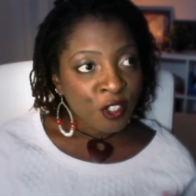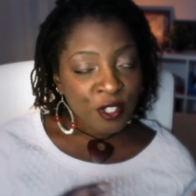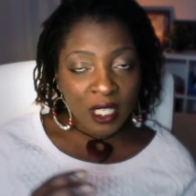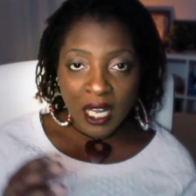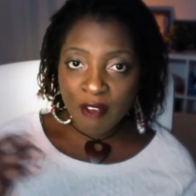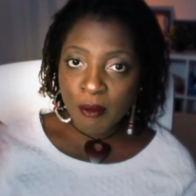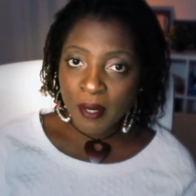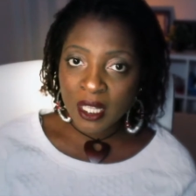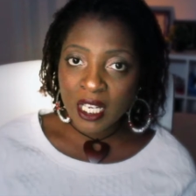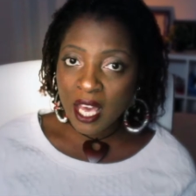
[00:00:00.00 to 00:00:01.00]
you still have a
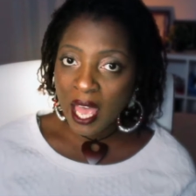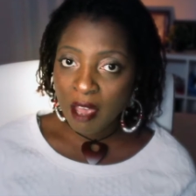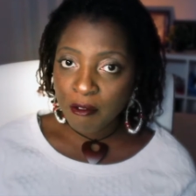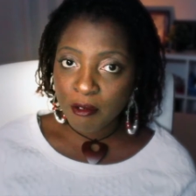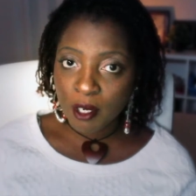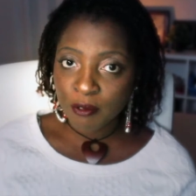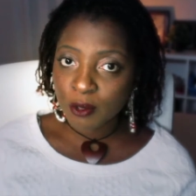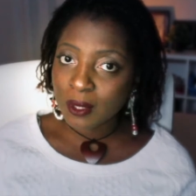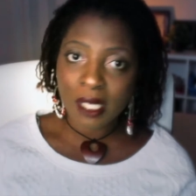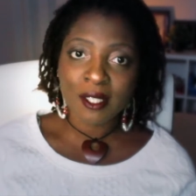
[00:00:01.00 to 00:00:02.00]
month and a half
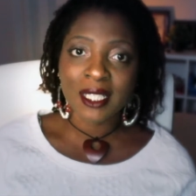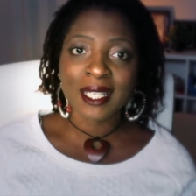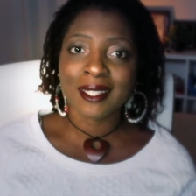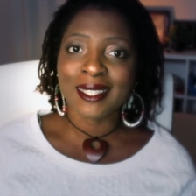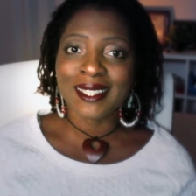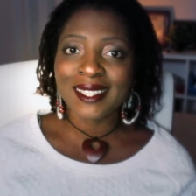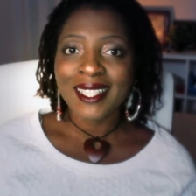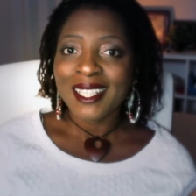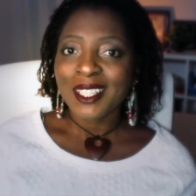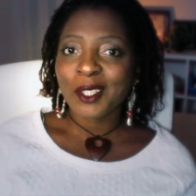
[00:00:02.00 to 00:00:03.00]
of
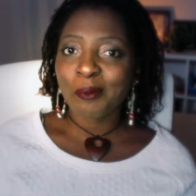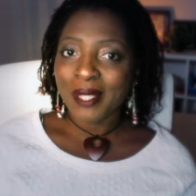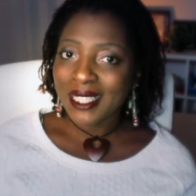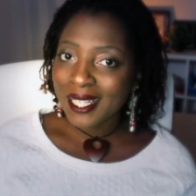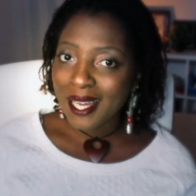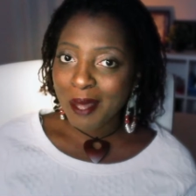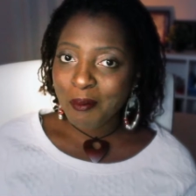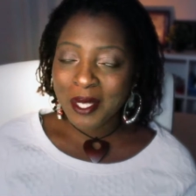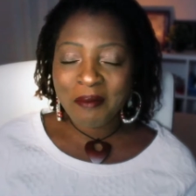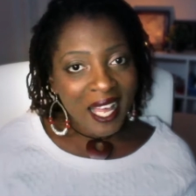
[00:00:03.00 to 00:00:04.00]
2018 to make that
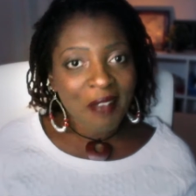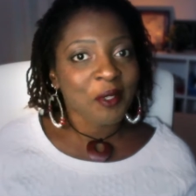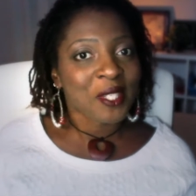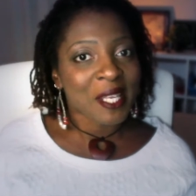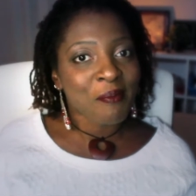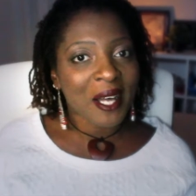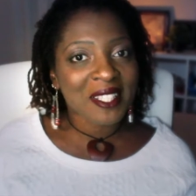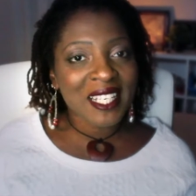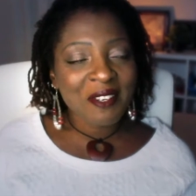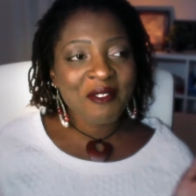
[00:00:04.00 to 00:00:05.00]
happen. I have to stay
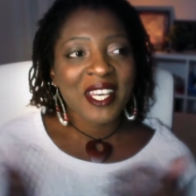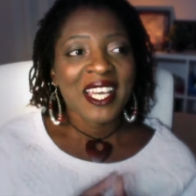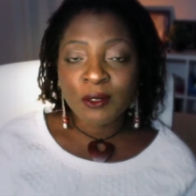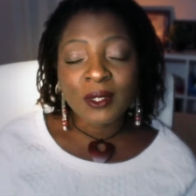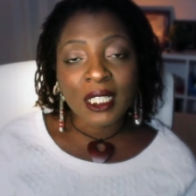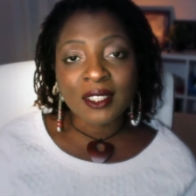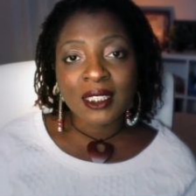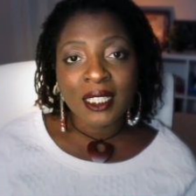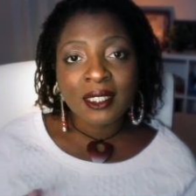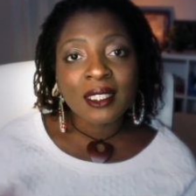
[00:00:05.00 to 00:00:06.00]
positive.
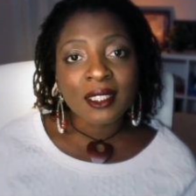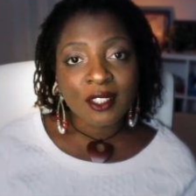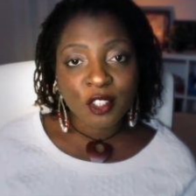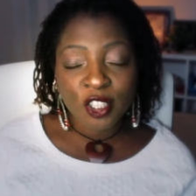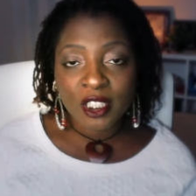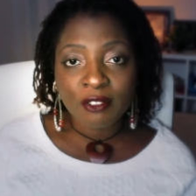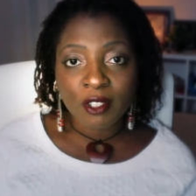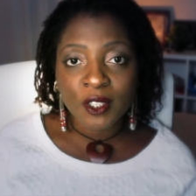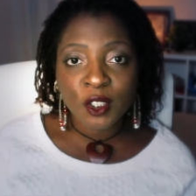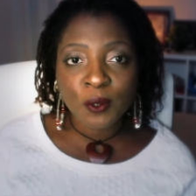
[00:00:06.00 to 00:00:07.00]
2019 is starting
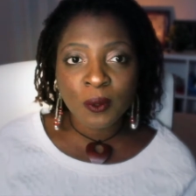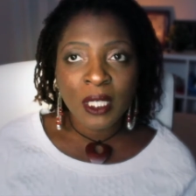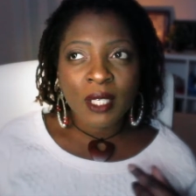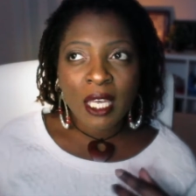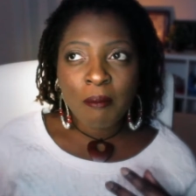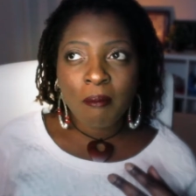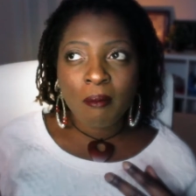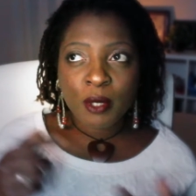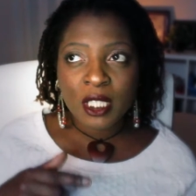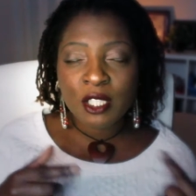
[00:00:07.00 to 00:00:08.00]
very soon. You
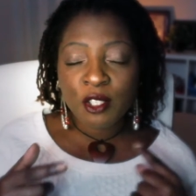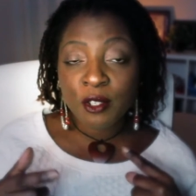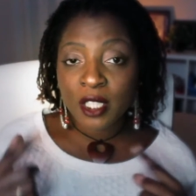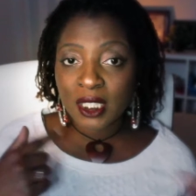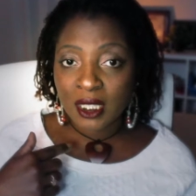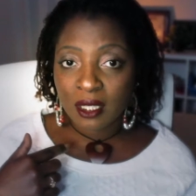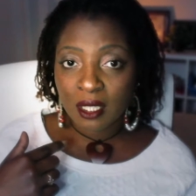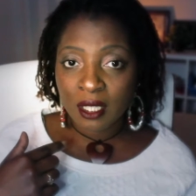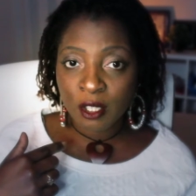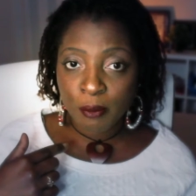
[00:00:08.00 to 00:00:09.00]
can put in your
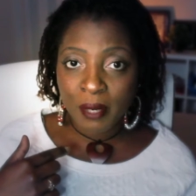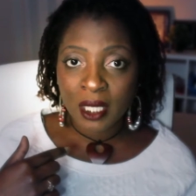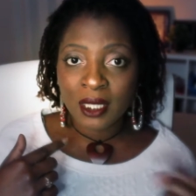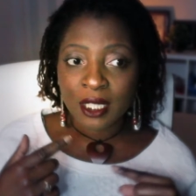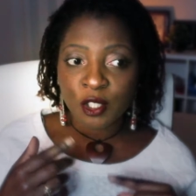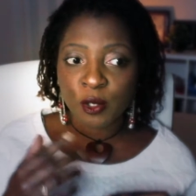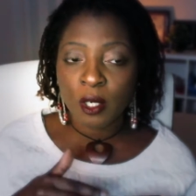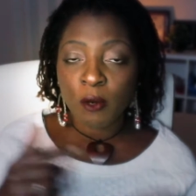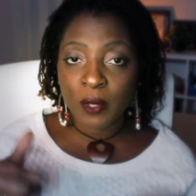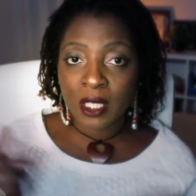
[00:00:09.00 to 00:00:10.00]
in your mind that
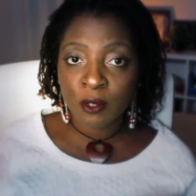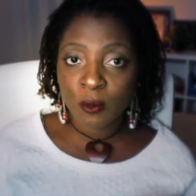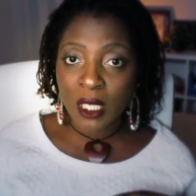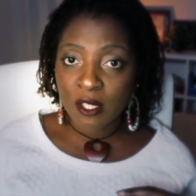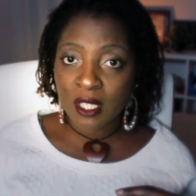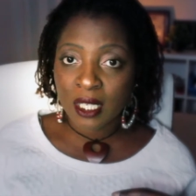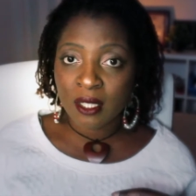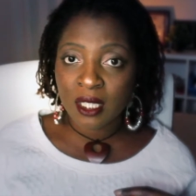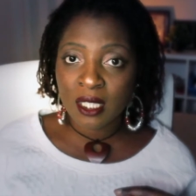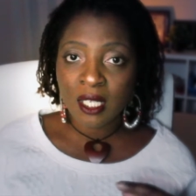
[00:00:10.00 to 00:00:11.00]
you're already in
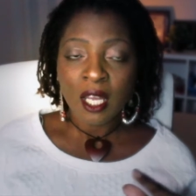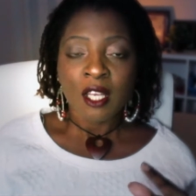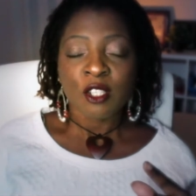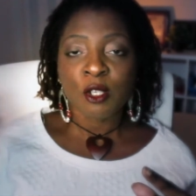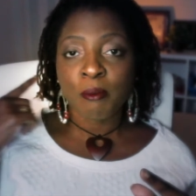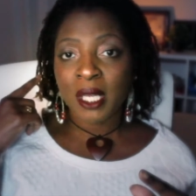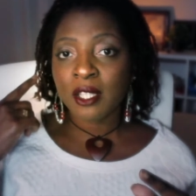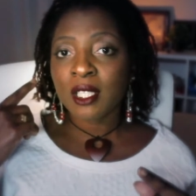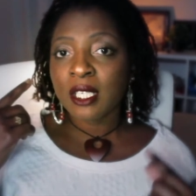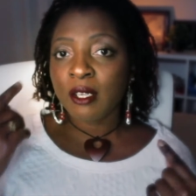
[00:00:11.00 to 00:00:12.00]
2019. So
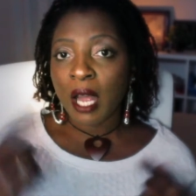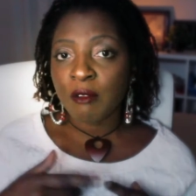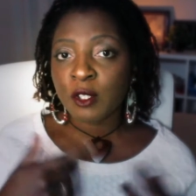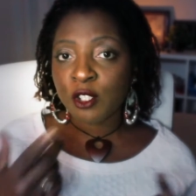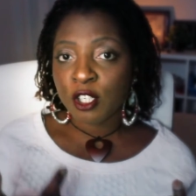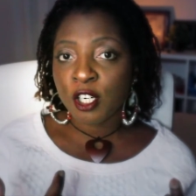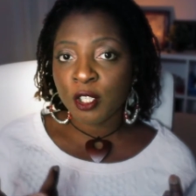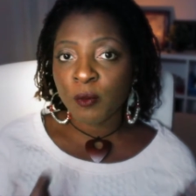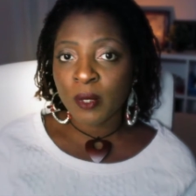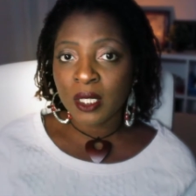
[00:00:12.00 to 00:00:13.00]
mentally you have to
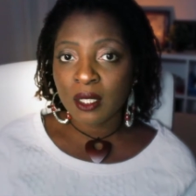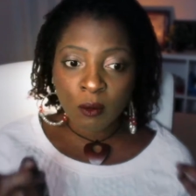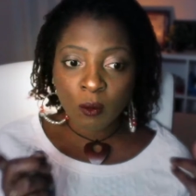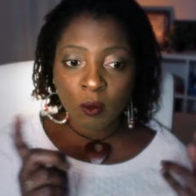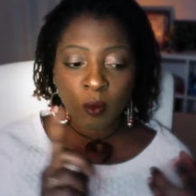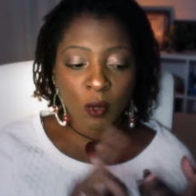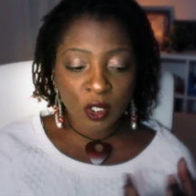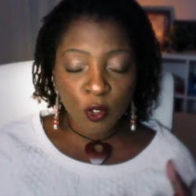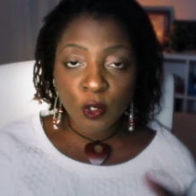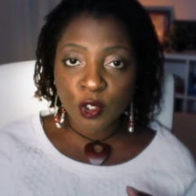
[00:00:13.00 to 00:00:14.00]
start with
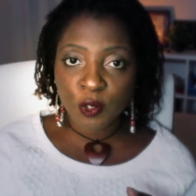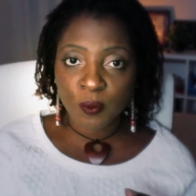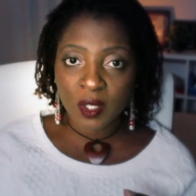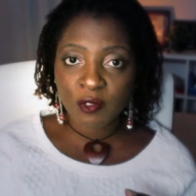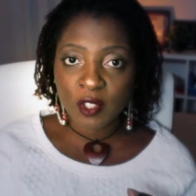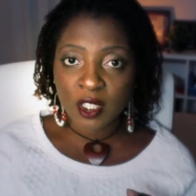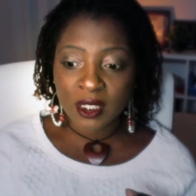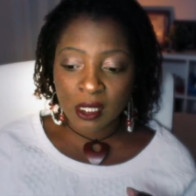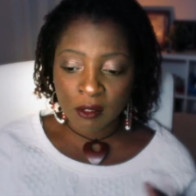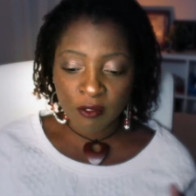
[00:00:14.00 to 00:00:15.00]
what goals do you want for
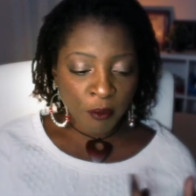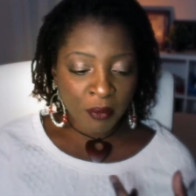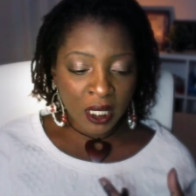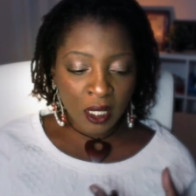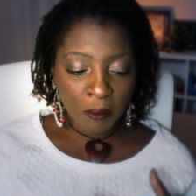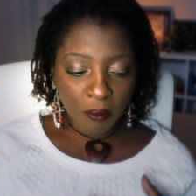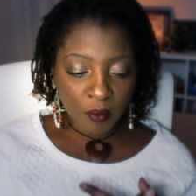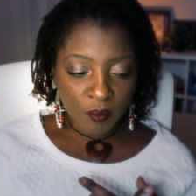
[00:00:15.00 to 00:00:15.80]
yourself. For me,